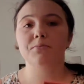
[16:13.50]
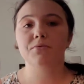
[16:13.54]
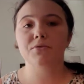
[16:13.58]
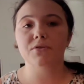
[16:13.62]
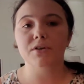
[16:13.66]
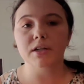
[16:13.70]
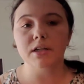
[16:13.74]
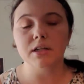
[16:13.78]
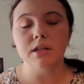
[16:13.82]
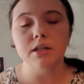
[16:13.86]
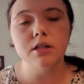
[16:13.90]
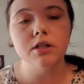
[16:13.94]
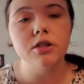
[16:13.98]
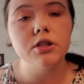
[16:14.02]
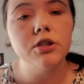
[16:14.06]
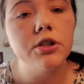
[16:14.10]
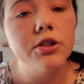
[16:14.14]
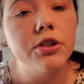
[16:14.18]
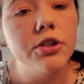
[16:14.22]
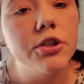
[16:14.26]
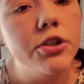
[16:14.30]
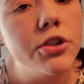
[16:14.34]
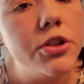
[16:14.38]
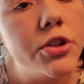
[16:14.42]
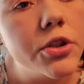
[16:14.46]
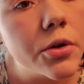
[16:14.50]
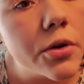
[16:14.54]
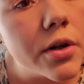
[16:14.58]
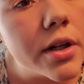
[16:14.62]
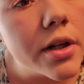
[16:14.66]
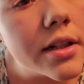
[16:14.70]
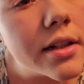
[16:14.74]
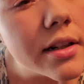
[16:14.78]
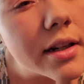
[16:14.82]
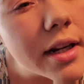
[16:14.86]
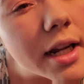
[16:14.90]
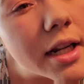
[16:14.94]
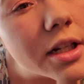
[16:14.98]
pretty
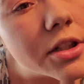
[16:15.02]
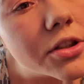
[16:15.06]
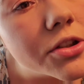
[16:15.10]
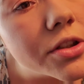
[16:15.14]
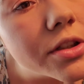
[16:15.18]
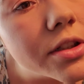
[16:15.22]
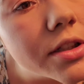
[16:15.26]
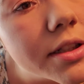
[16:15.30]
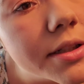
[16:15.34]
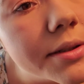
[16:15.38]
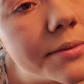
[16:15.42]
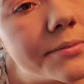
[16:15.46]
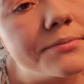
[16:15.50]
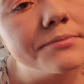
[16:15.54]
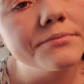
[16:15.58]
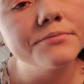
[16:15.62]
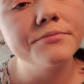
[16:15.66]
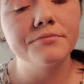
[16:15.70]
short naturally,